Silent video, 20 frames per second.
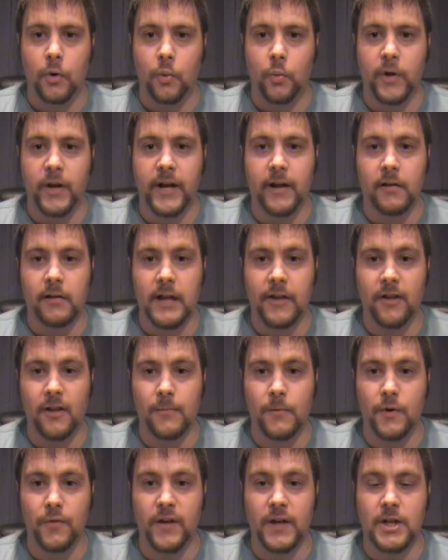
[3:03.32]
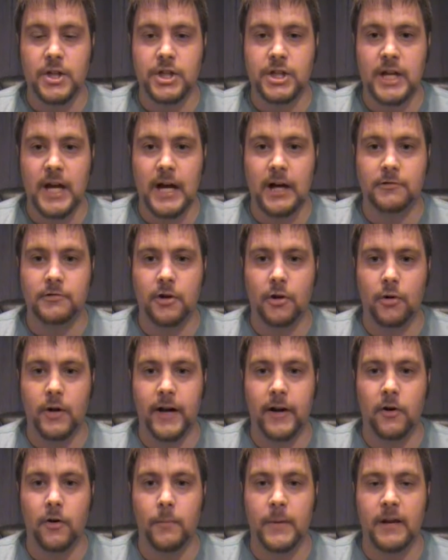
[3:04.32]
When I say this movie is shallow,
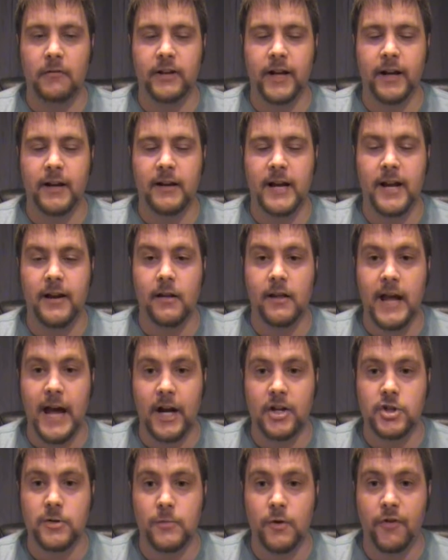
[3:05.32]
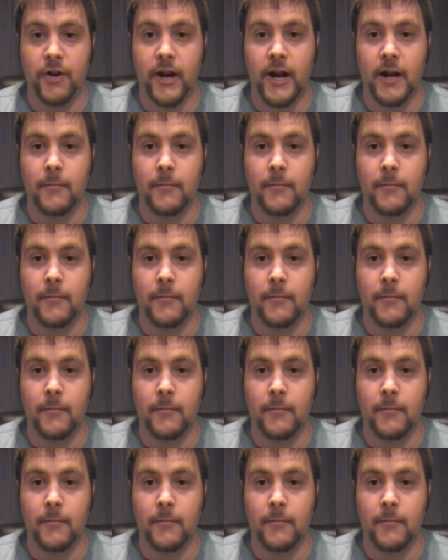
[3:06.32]
I don't mean like an 80s action movie.